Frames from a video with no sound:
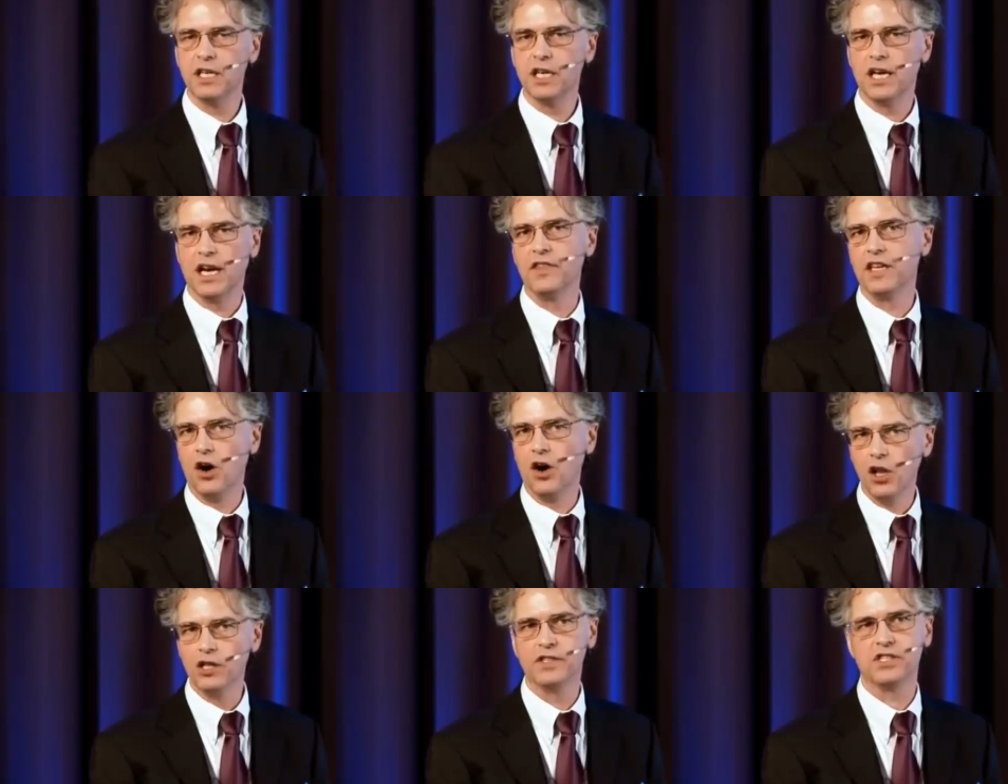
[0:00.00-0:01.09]
And I think
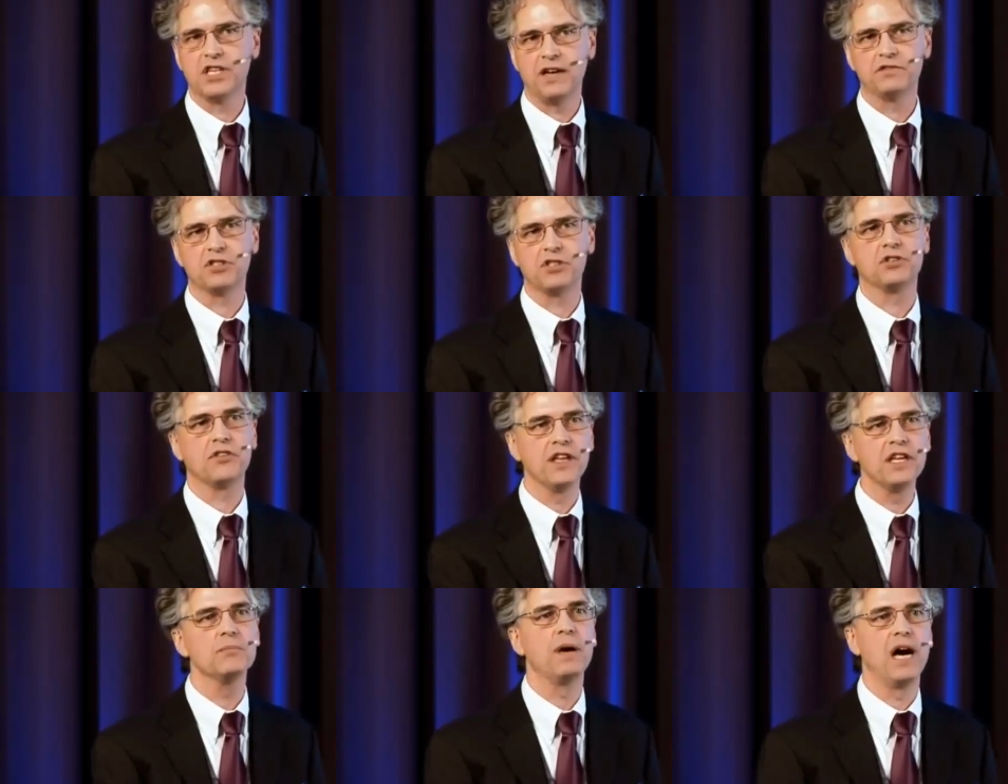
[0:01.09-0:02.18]
all of us have to start to
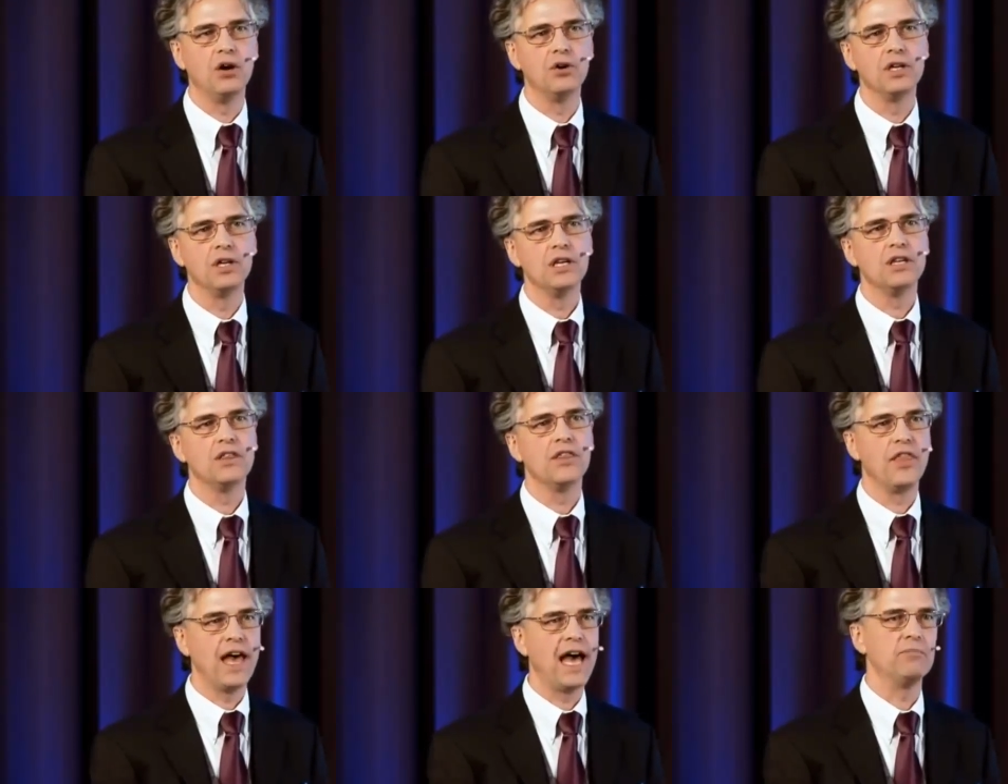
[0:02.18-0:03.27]
think about
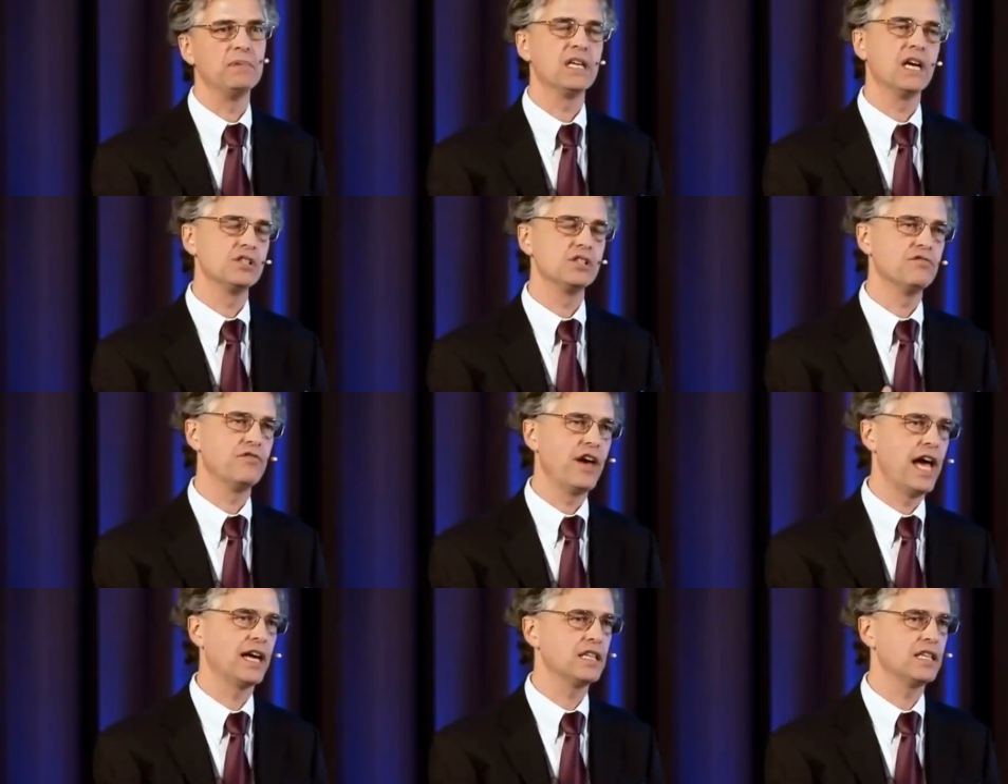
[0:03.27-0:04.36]
that, because the
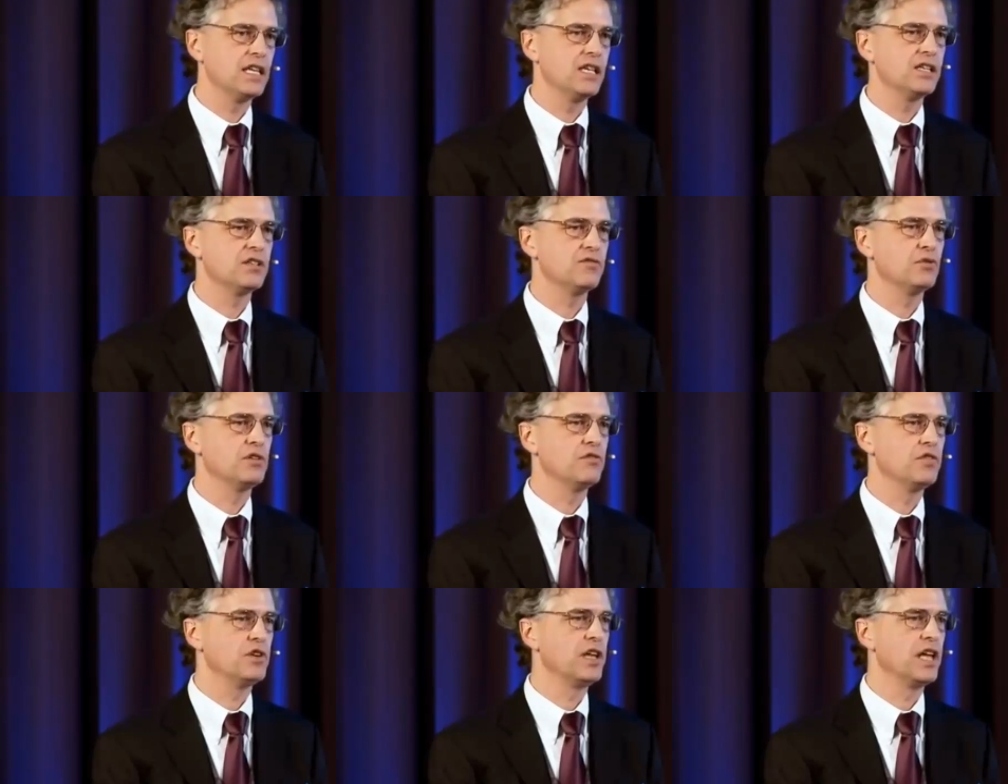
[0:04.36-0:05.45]
fact is, if we're in
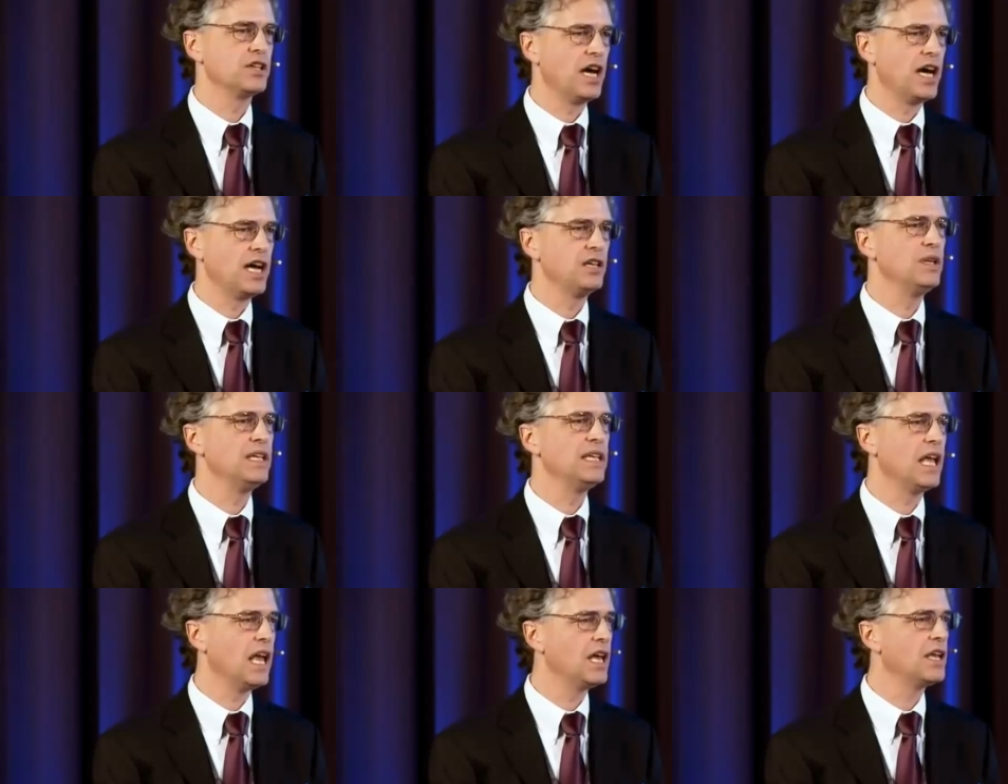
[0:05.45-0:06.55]
fear and anxiety, we
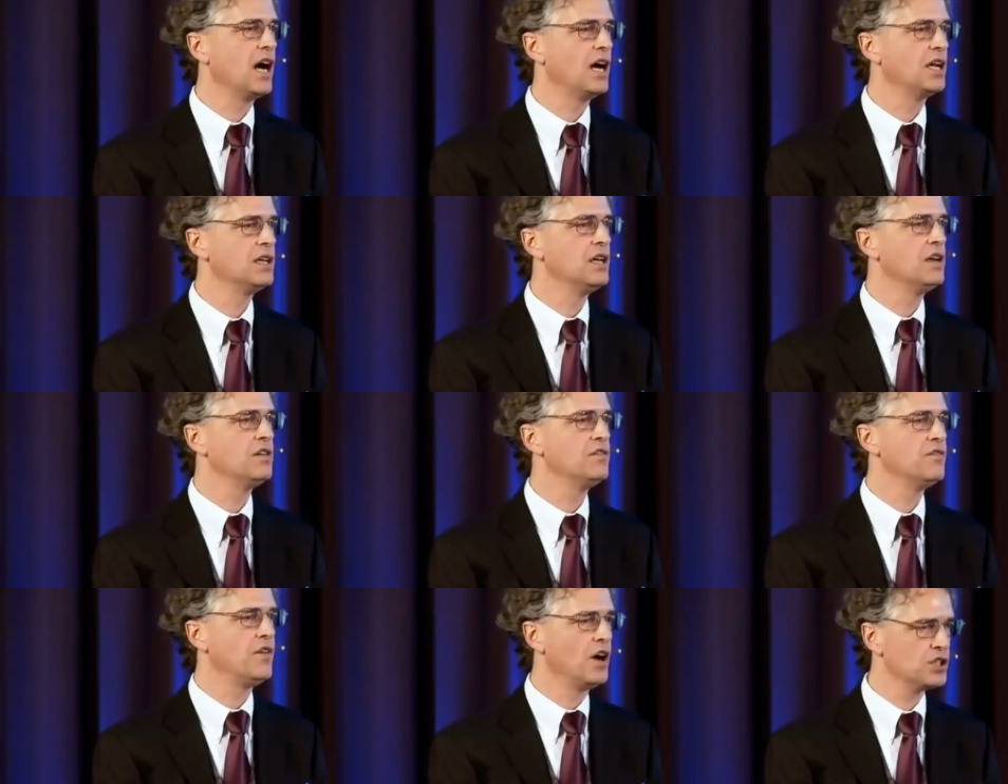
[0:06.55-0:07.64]
cannot
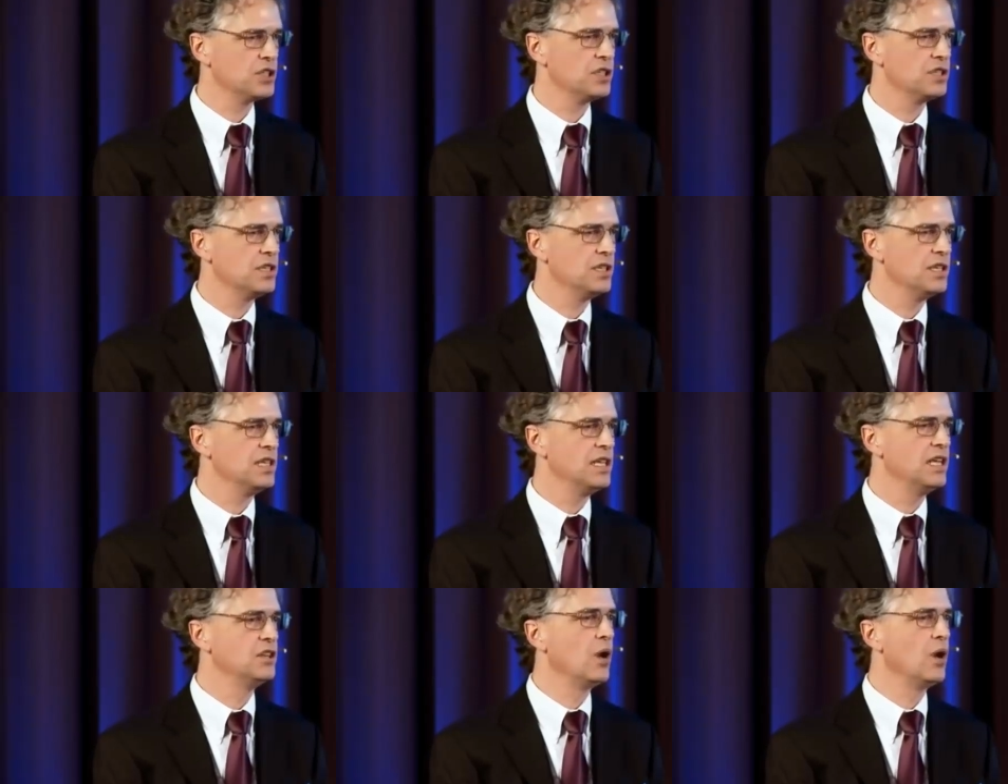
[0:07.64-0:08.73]
function
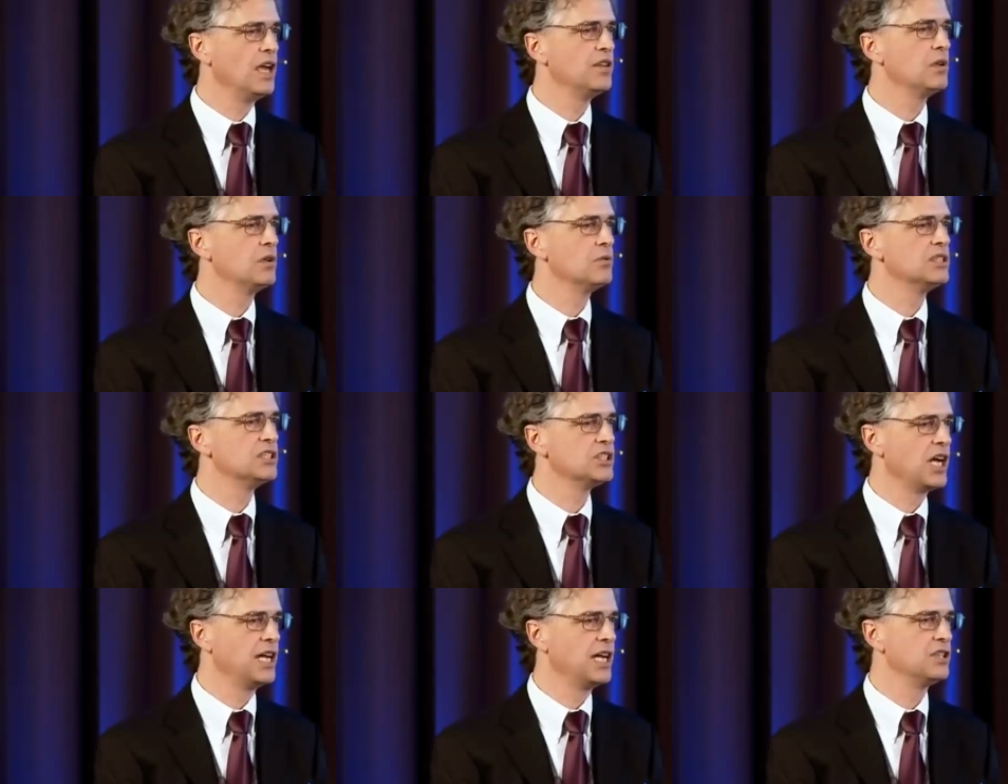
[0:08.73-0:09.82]
in the way that we were
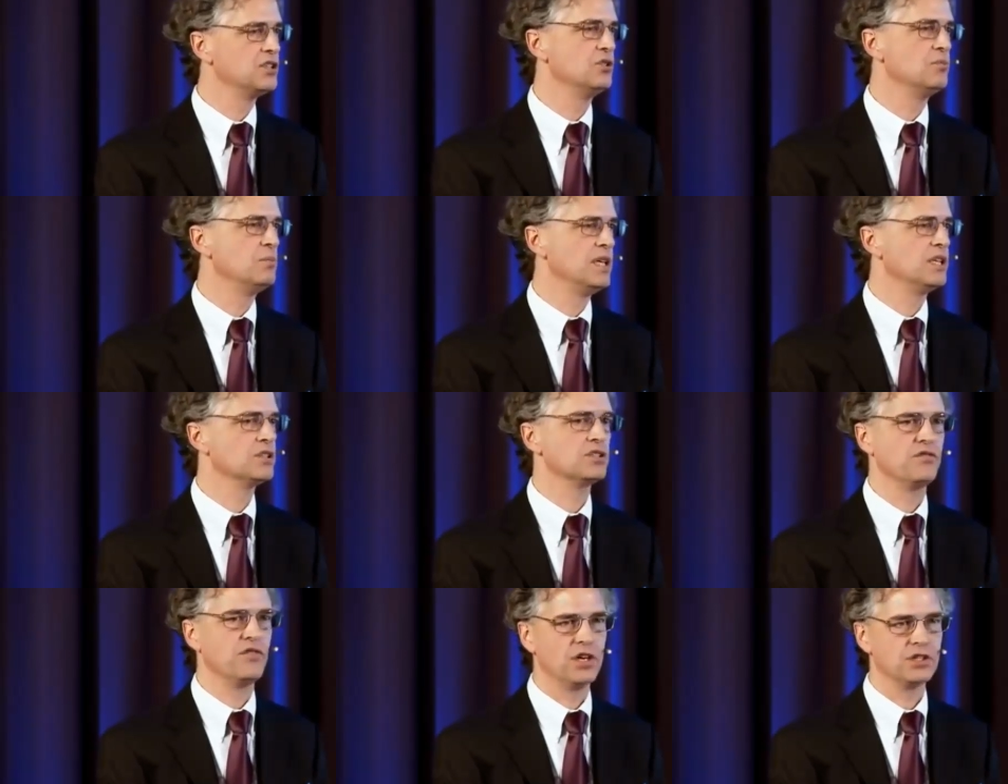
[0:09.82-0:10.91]
designed as human beings to
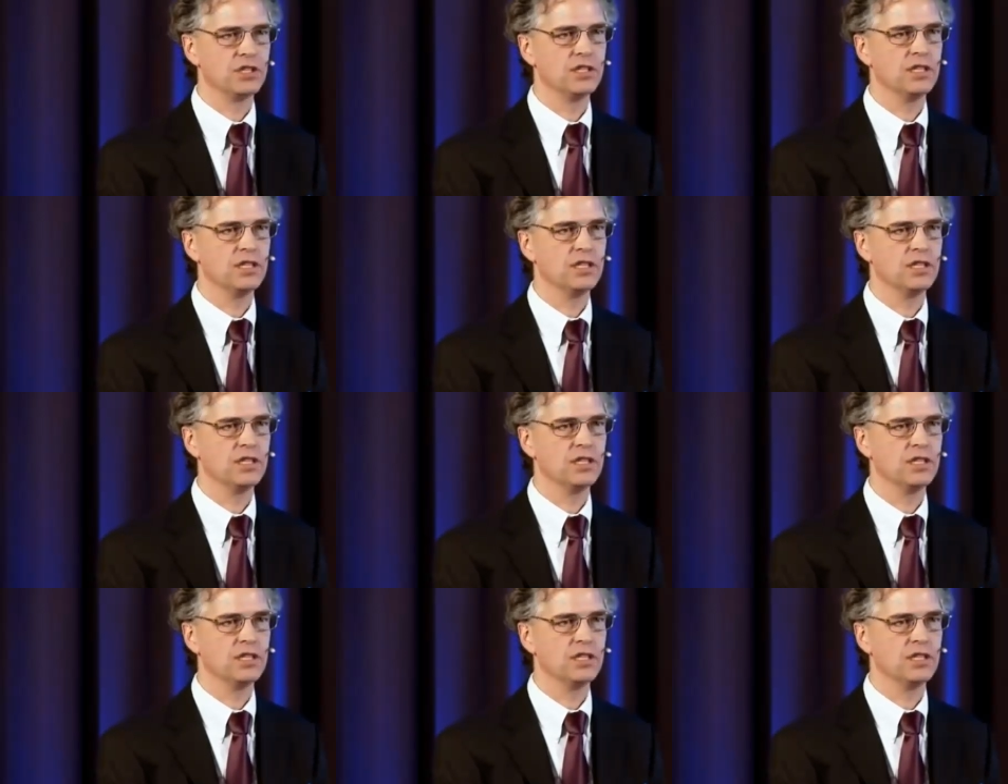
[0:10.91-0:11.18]
function.